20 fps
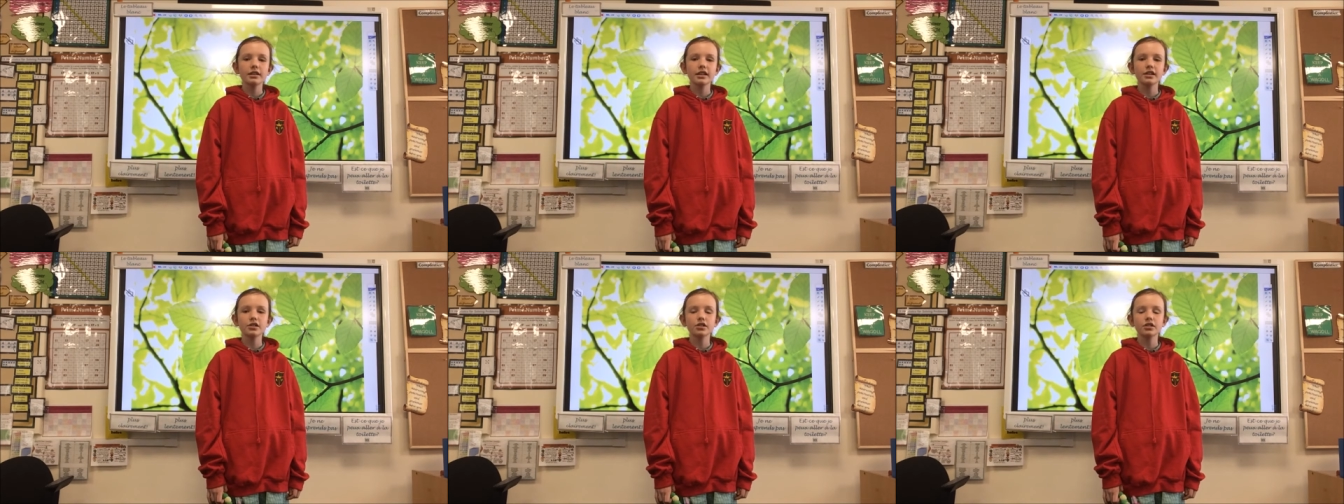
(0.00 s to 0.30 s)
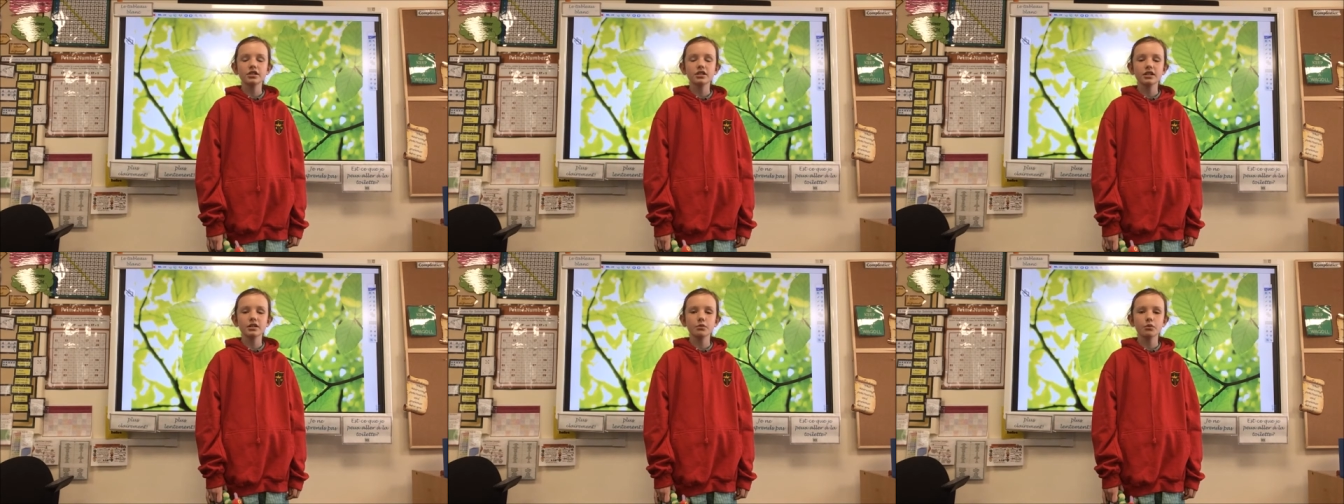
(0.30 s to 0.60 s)
They
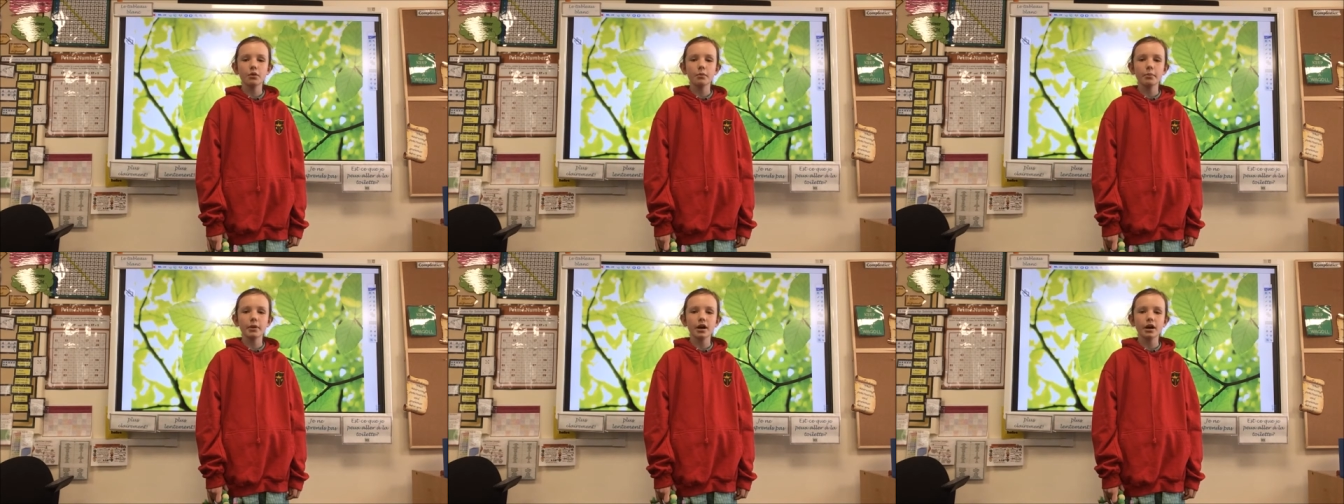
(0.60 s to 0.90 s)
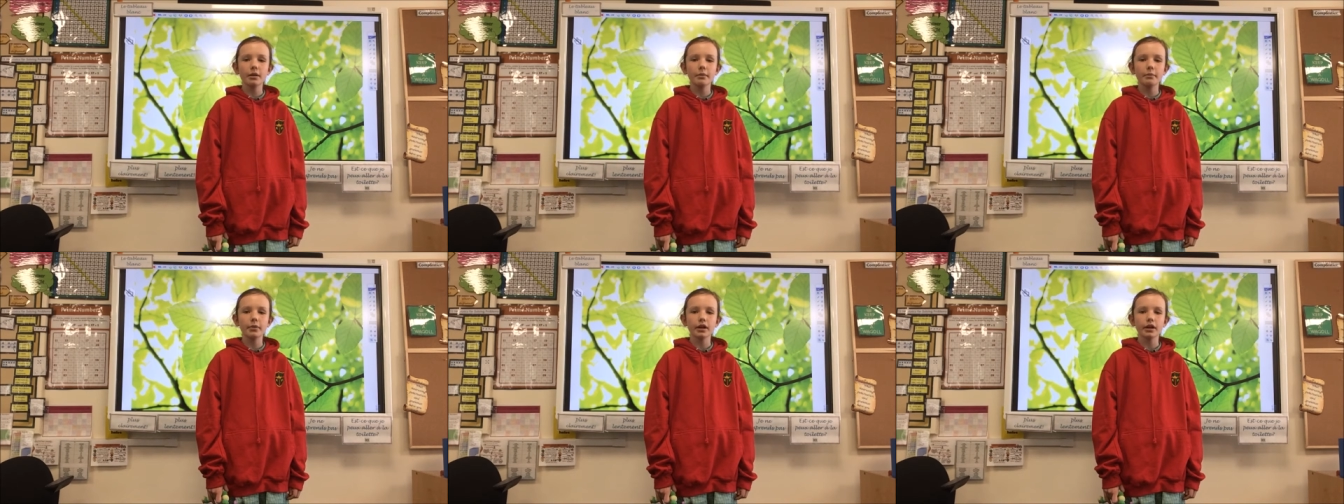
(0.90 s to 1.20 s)
just eat what by
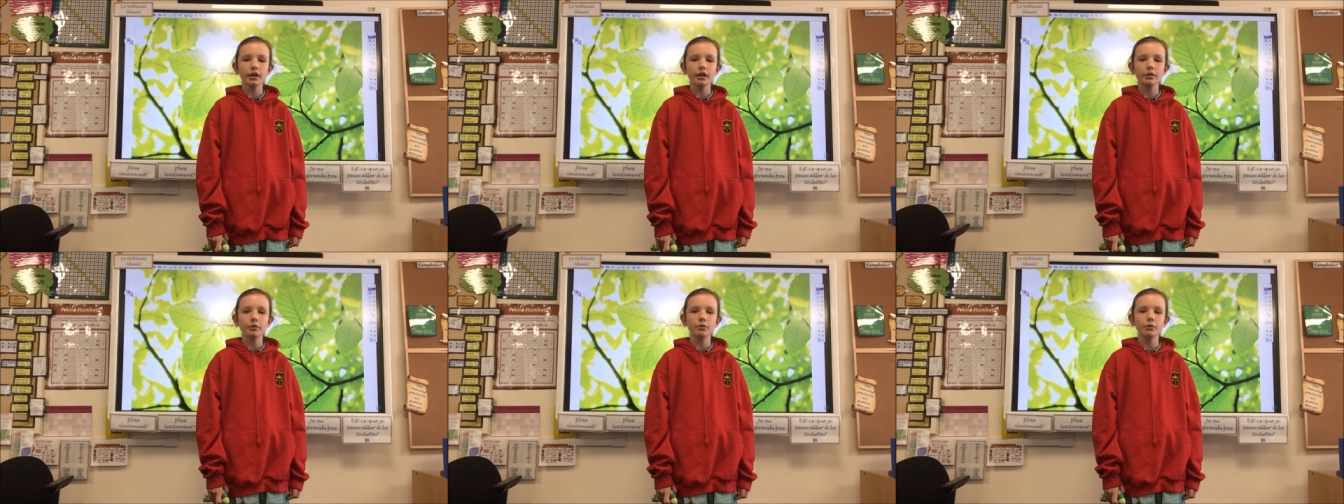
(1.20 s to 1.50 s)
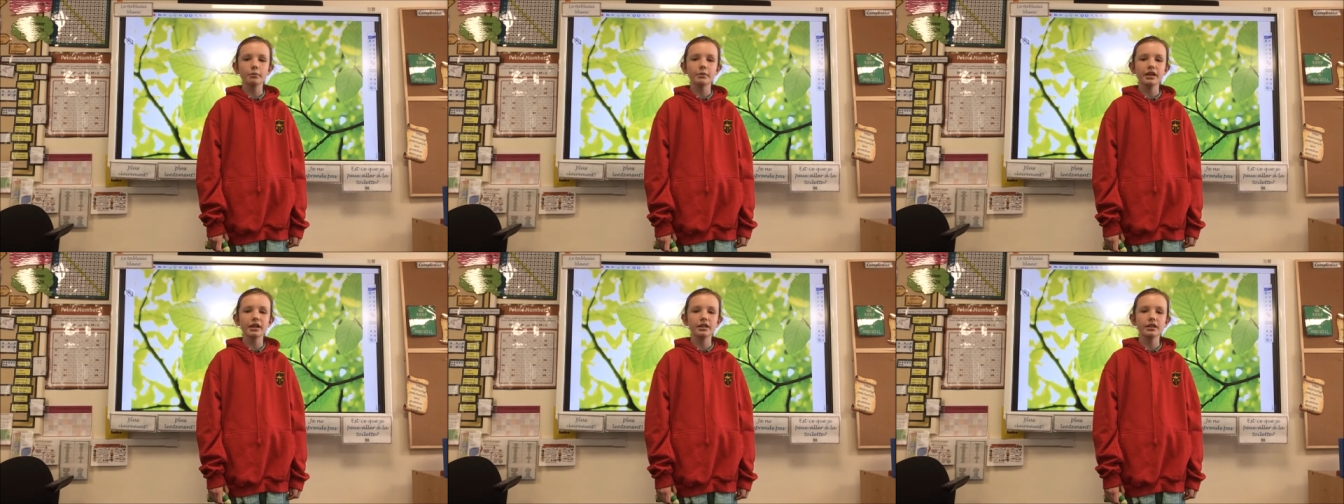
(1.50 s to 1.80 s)
and by
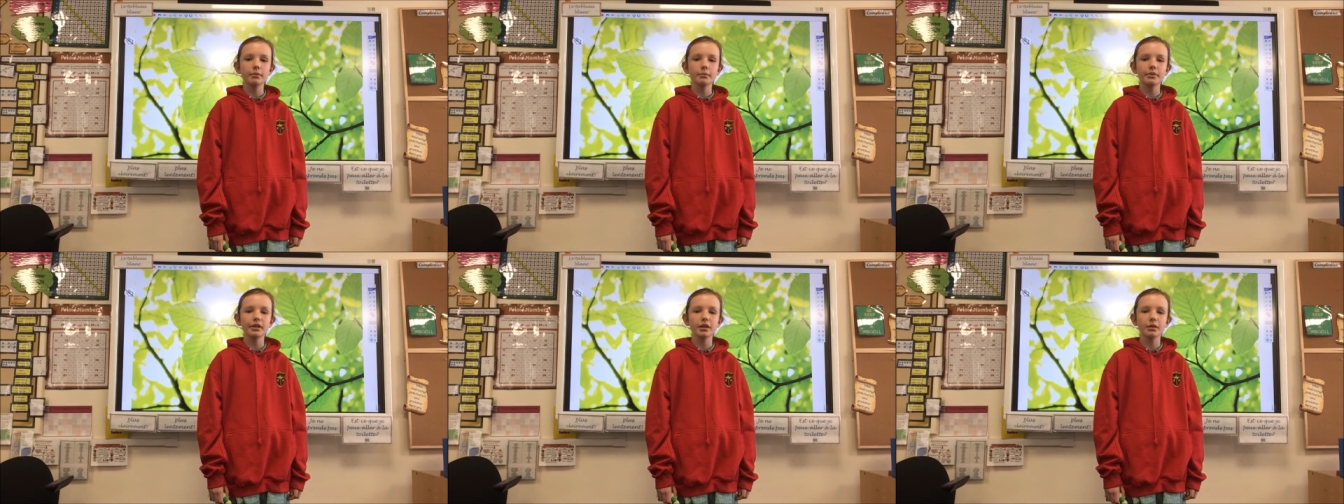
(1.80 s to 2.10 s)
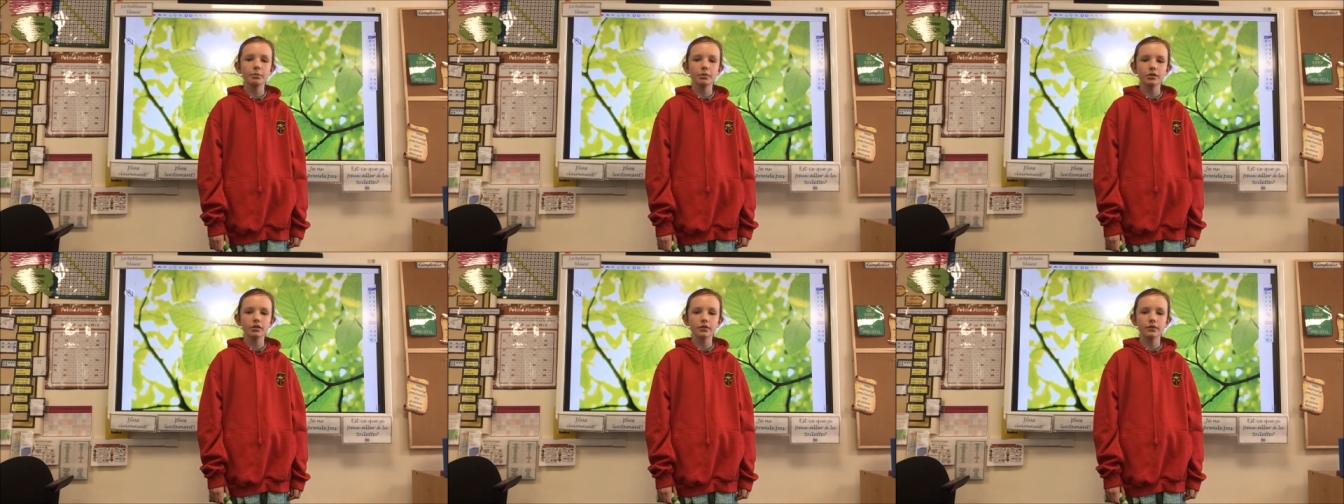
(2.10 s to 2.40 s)
will make them be
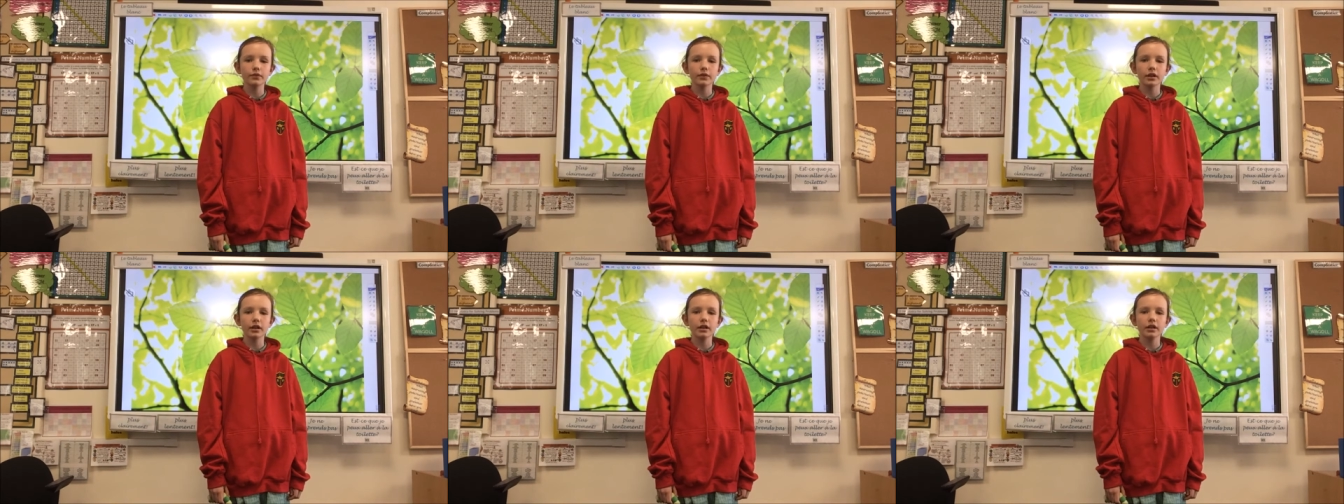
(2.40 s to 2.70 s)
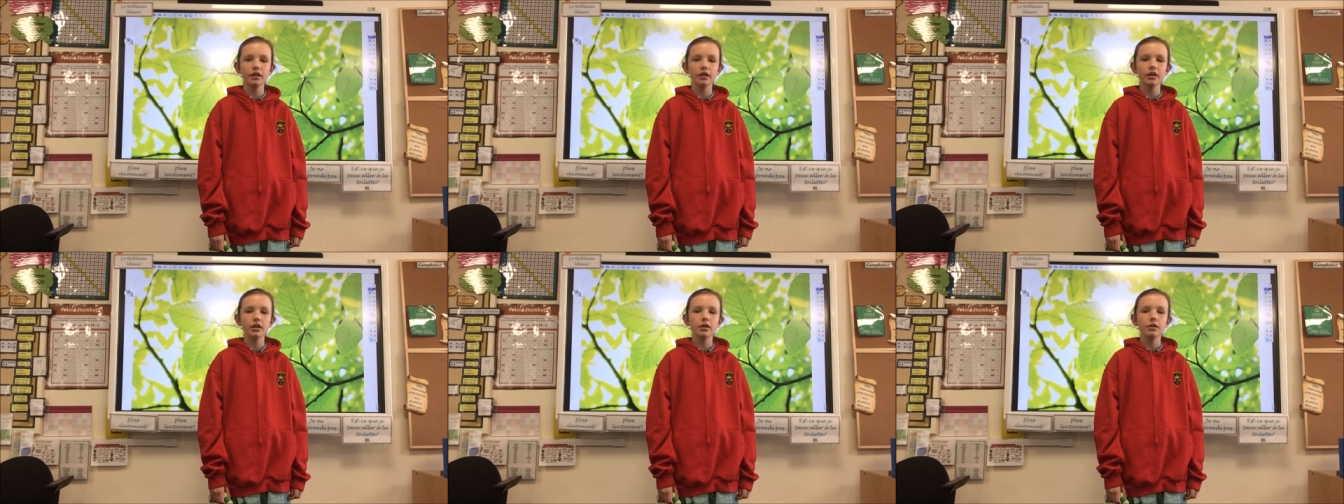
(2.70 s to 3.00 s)
a butterfly,